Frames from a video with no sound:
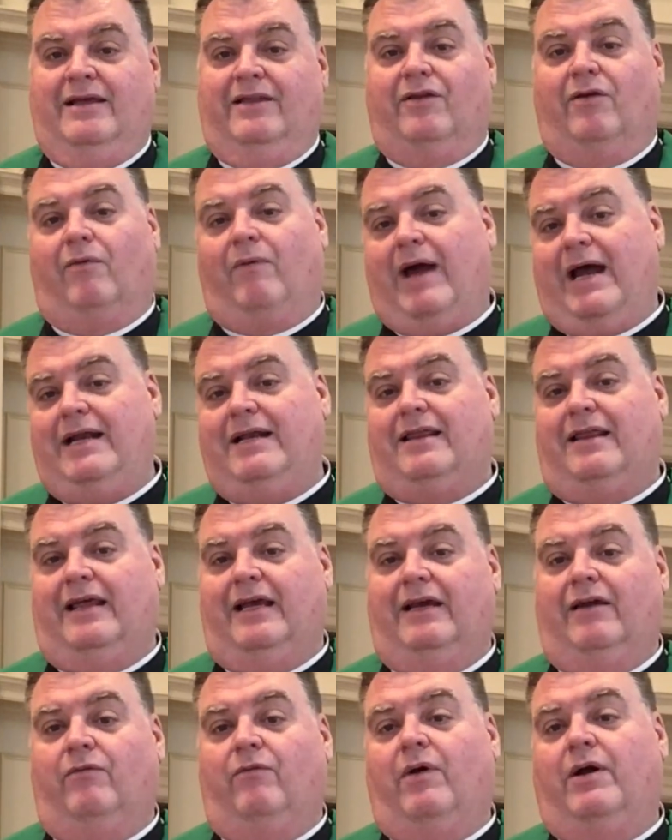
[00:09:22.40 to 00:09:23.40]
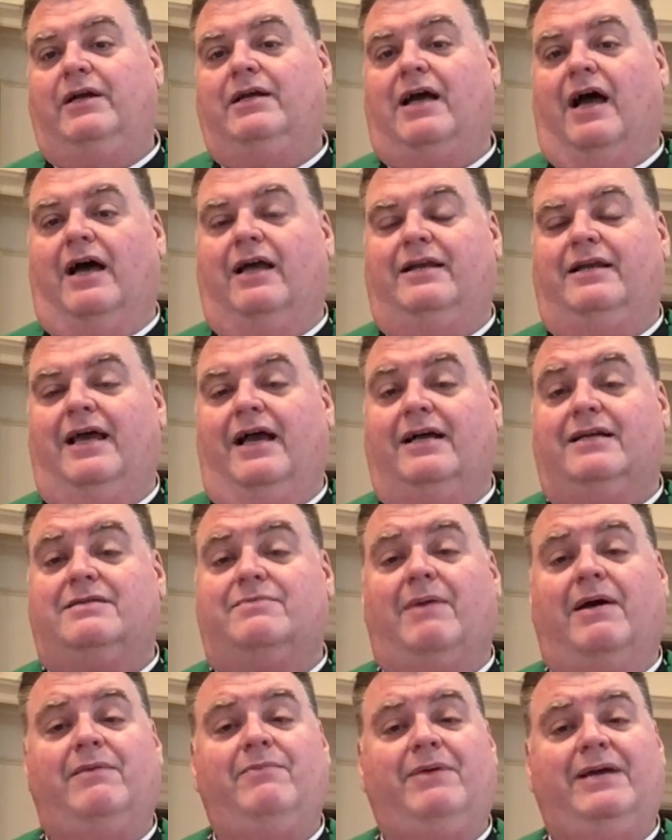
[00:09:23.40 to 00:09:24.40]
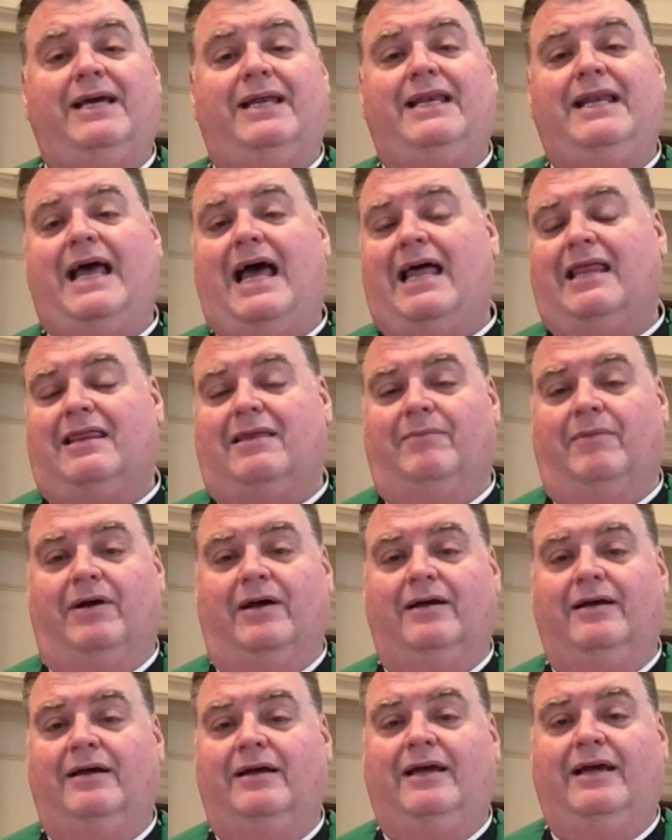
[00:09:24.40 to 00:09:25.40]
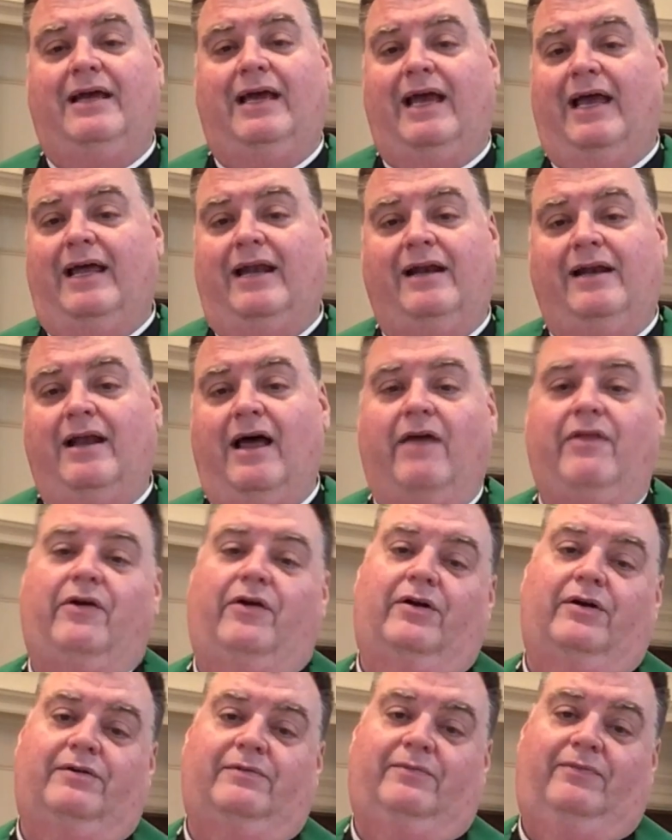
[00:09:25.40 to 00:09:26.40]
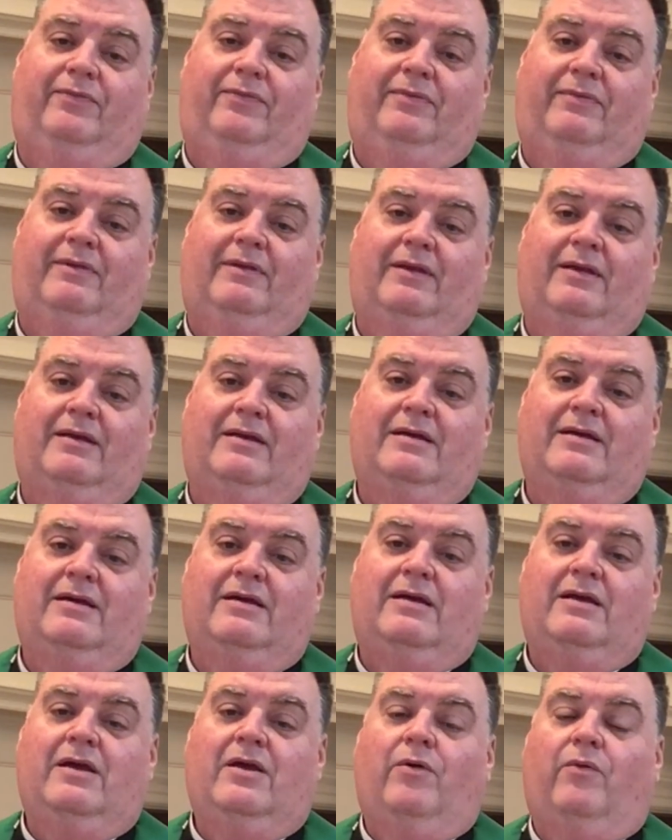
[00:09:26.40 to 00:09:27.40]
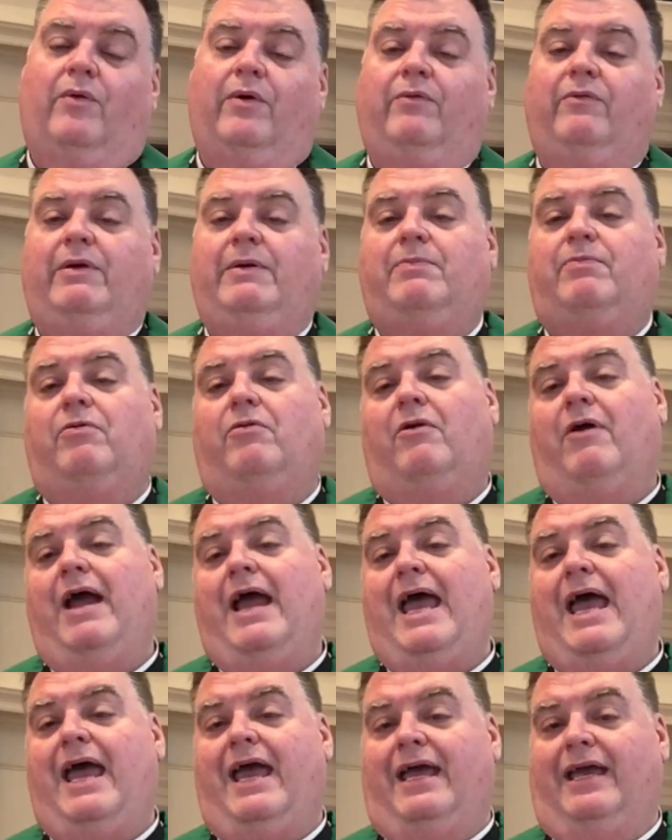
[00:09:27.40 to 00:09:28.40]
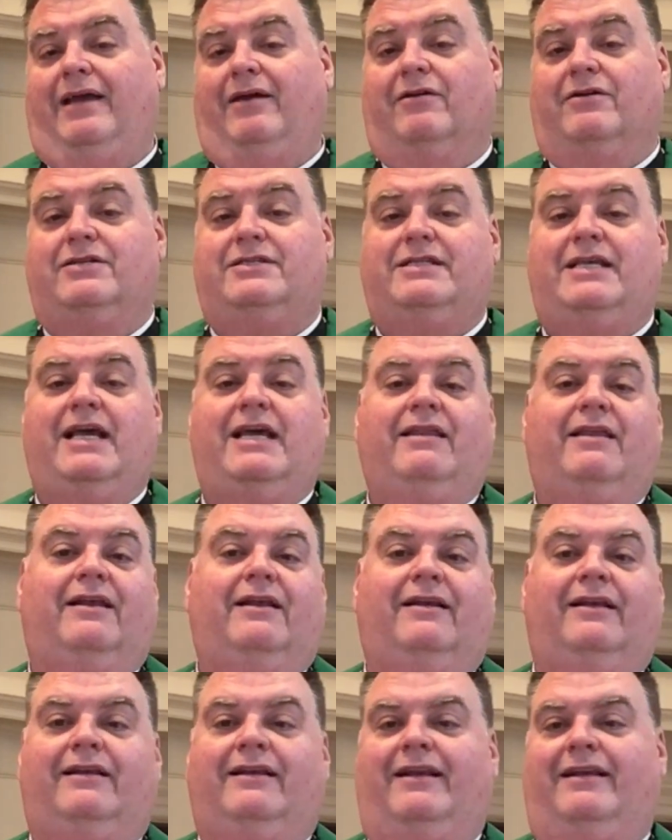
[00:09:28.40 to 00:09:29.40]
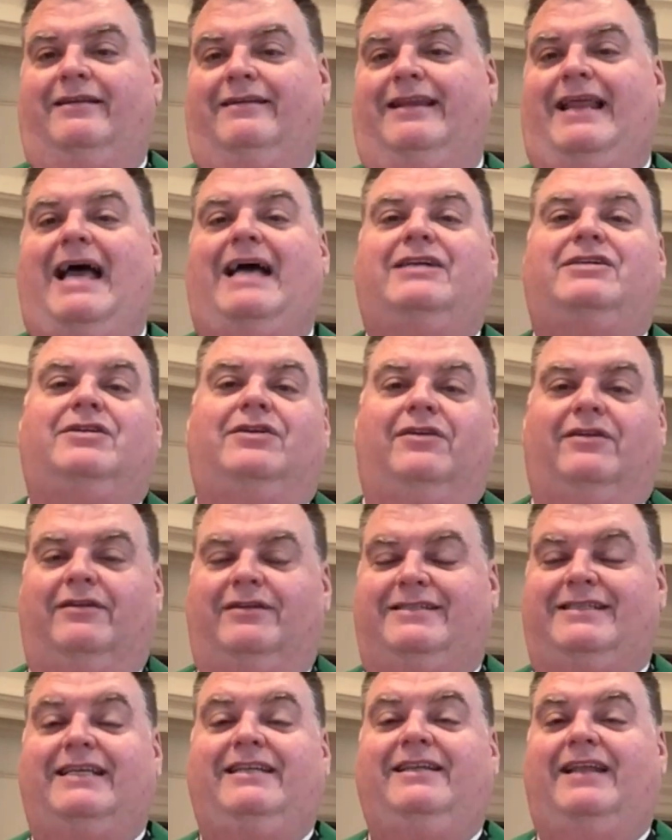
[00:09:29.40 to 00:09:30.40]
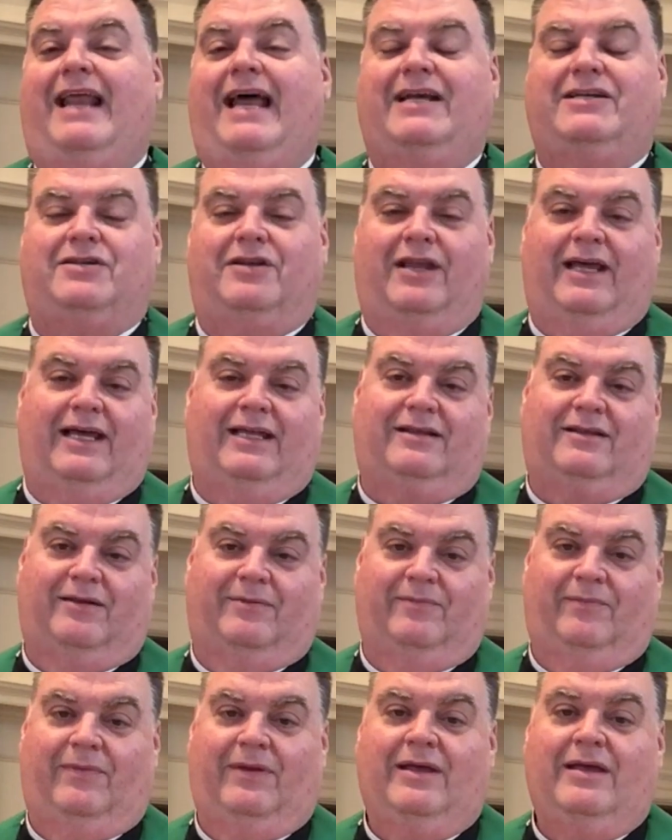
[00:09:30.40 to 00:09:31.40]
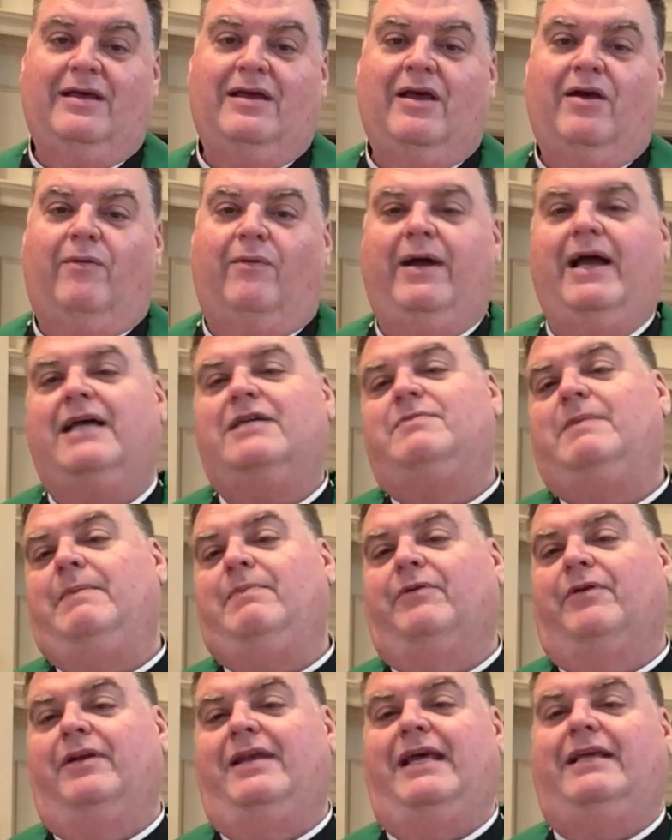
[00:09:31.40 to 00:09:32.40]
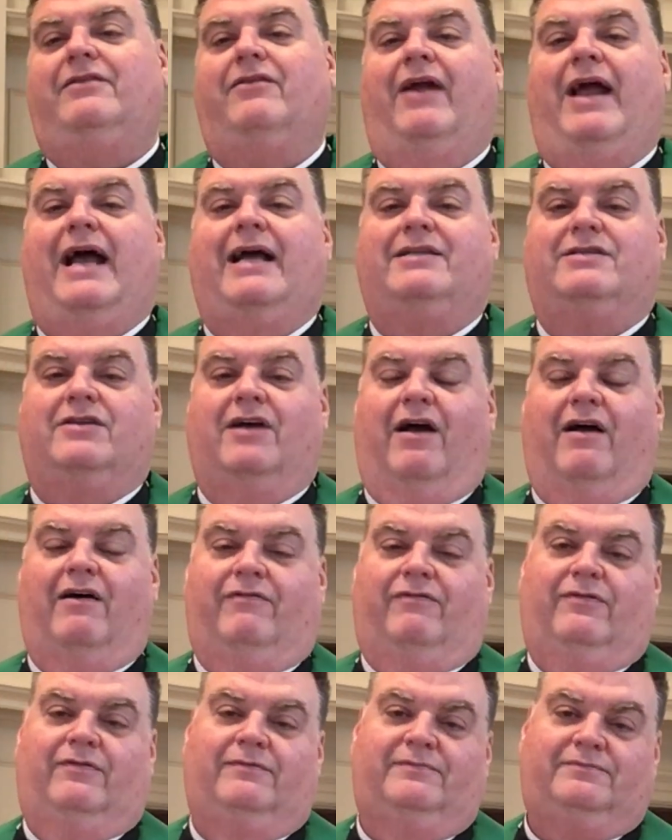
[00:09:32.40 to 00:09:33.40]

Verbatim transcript: The right thing in one context might be anathema in another. When we pray or say the national, sing the national anthem, we ask people to take their hats off.